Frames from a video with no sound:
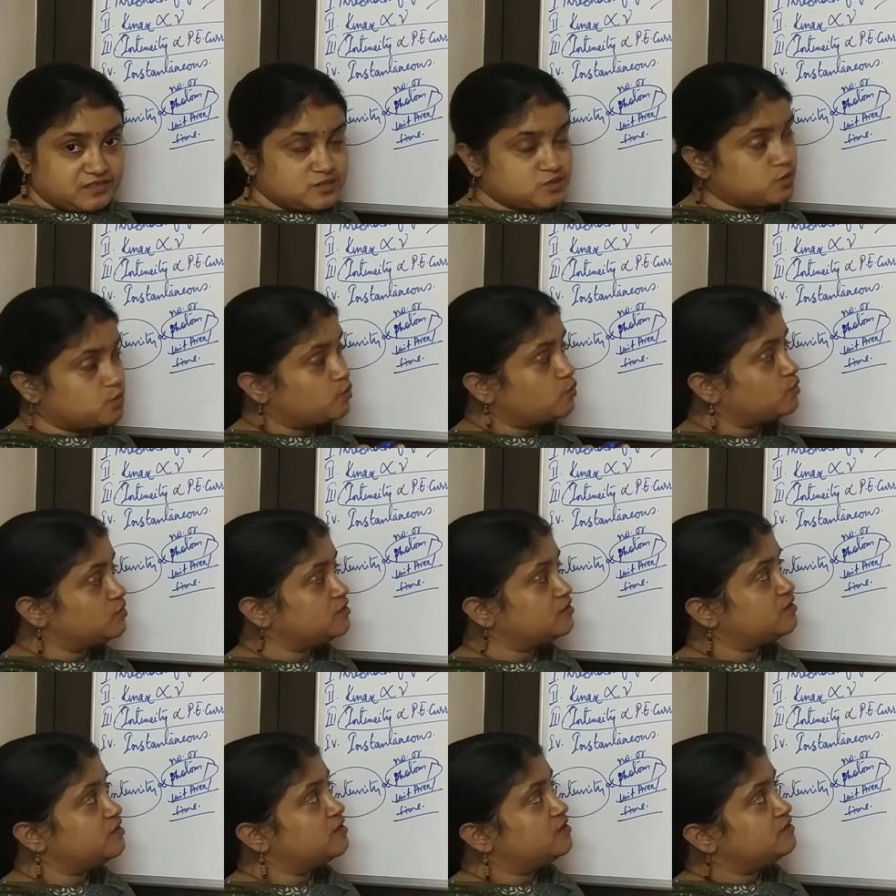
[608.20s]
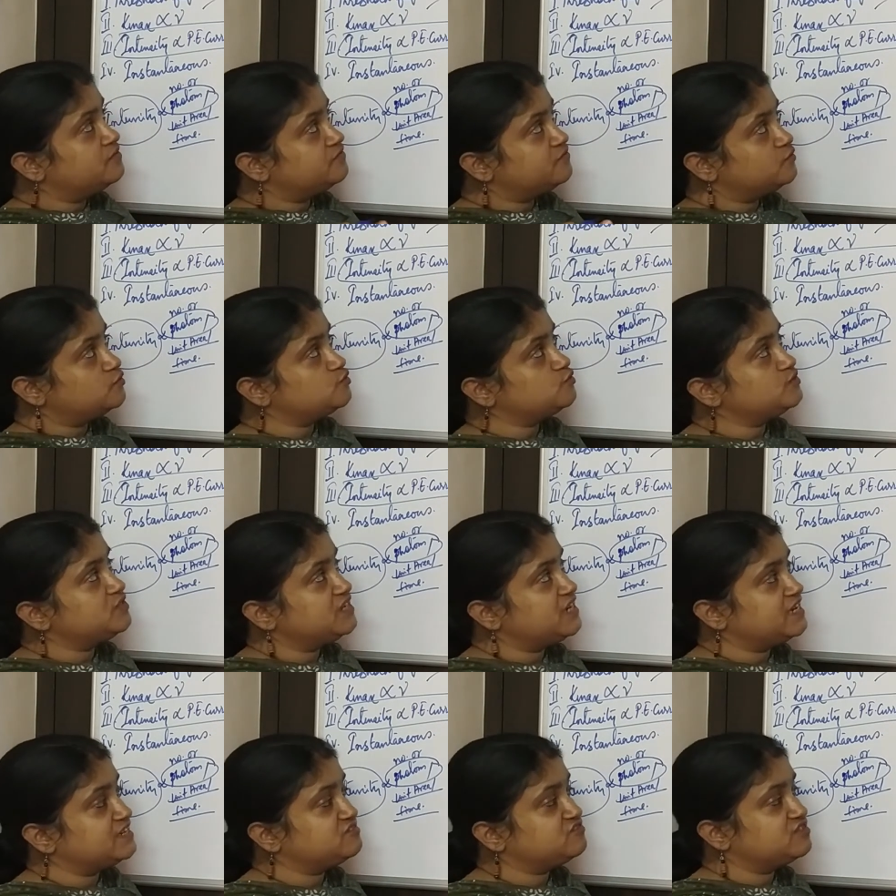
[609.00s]
this whole
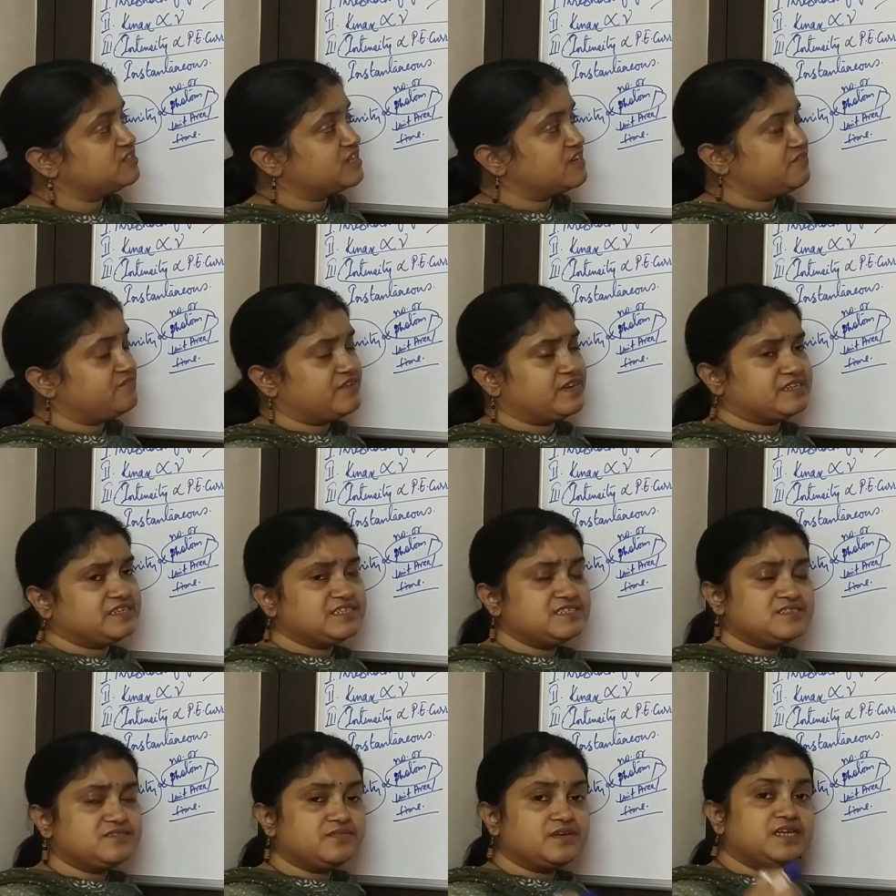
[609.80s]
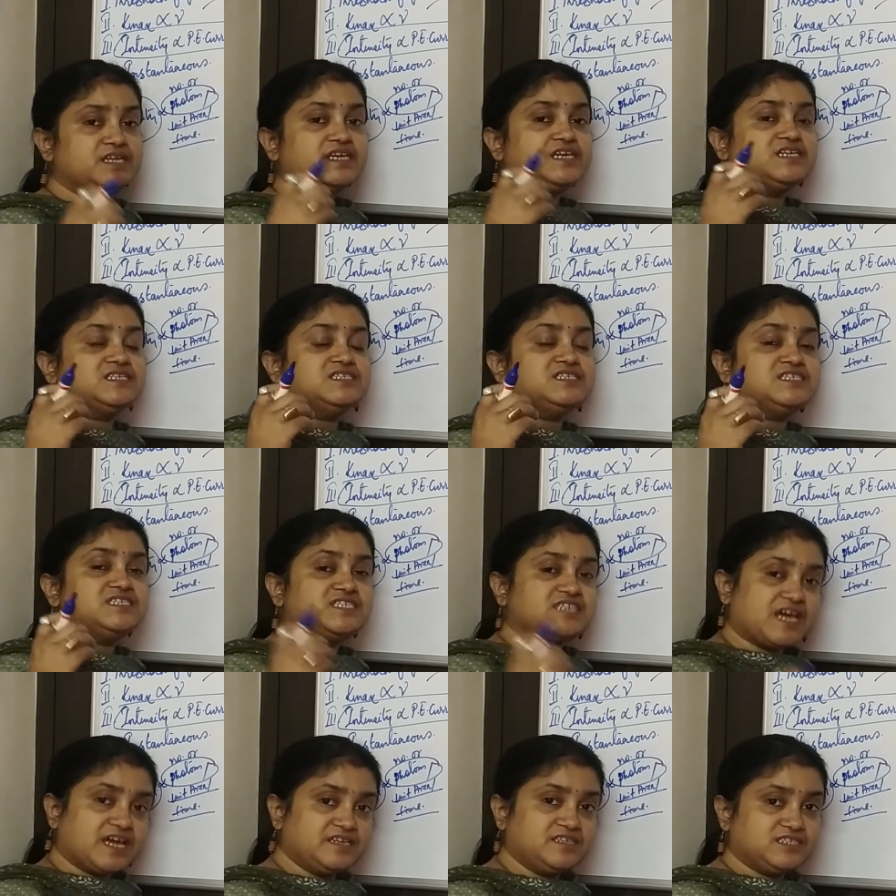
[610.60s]
photoelectric effect is very
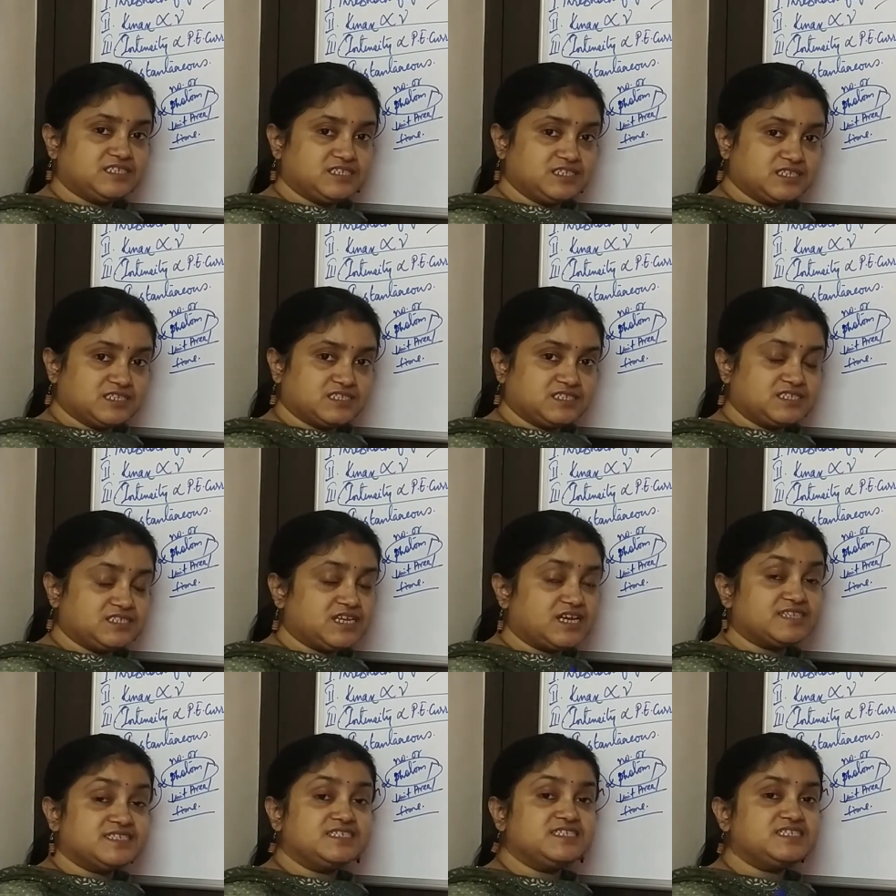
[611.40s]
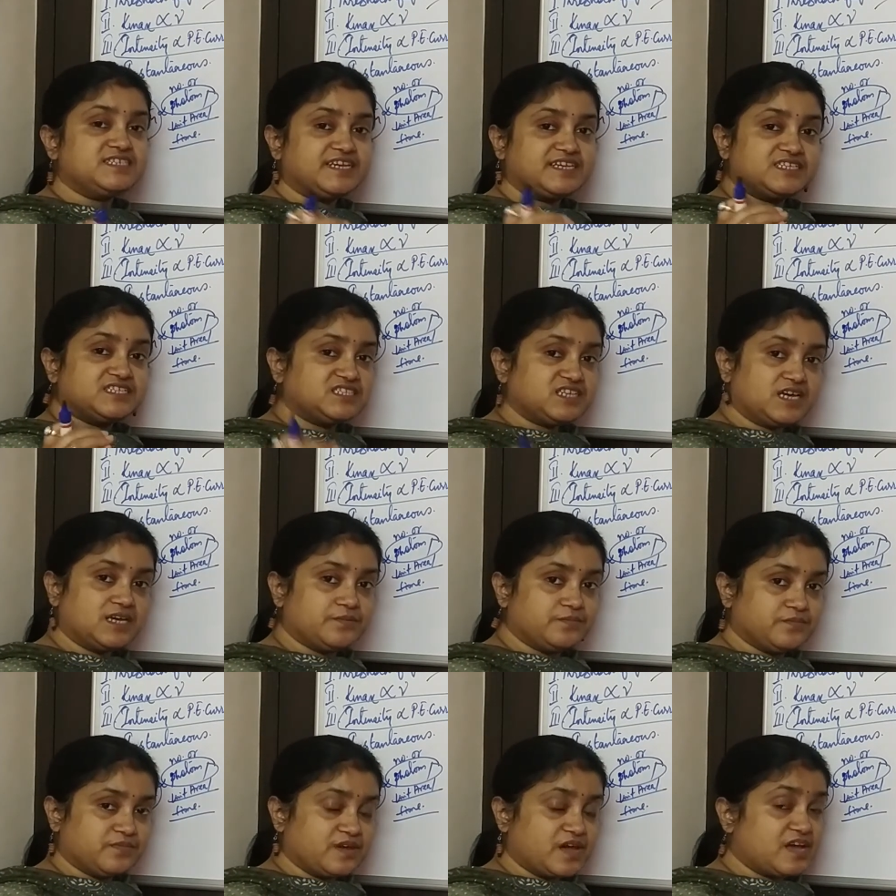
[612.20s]
instantaneous. It doesn't take time.